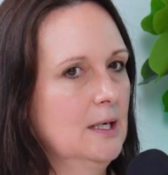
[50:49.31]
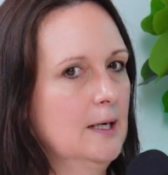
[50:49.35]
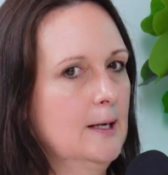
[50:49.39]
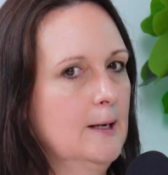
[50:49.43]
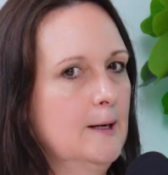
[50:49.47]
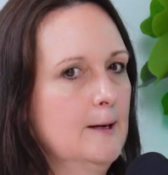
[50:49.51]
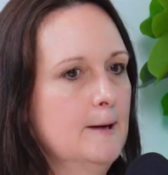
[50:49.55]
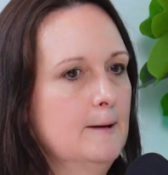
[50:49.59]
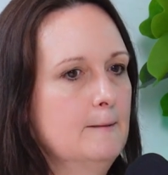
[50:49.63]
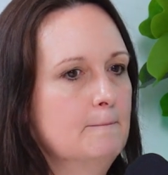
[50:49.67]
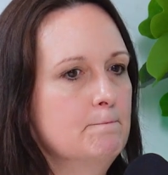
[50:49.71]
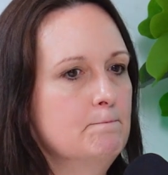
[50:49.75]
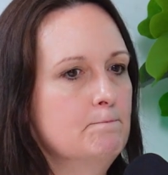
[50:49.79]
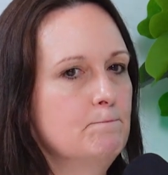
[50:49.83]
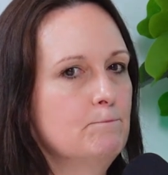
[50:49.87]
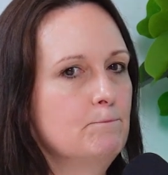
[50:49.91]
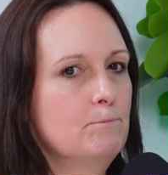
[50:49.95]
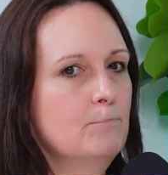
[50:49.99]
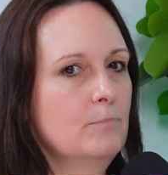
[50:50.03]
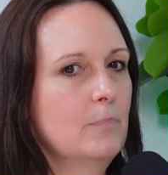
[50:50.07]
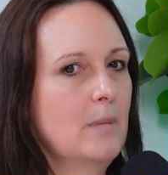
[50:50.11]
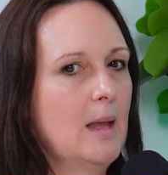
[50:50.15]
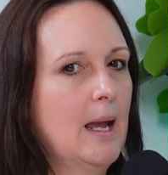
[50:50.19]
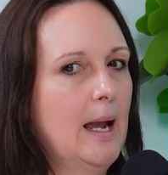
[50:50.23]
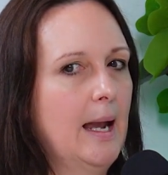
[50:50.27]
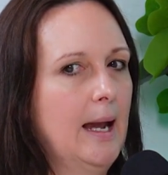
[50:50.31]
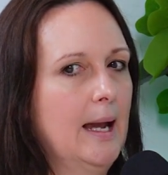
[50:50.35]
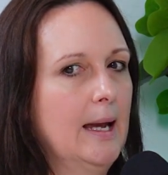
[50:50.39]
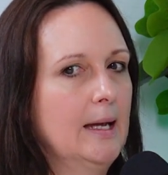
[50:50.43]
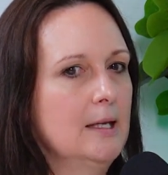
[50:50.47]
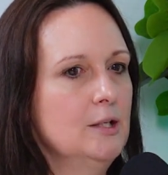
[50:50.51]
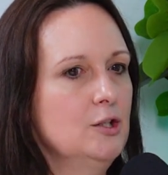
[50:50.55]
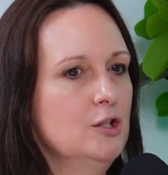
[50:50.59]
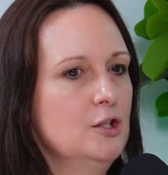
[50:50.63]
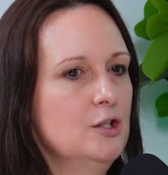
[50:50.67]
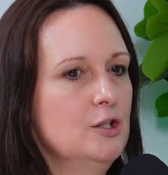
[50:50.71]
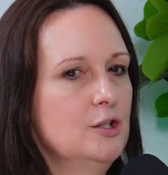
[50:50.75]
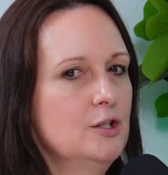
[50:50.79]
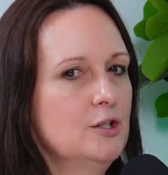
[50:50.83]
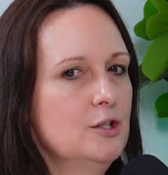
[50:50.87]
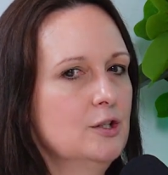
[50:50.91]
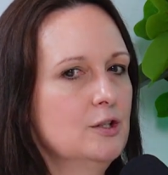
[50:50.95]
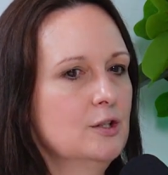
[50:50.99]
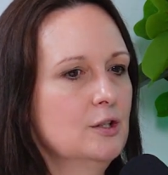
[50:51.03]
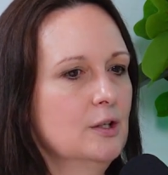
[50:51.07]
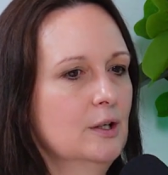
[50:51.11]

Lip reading: And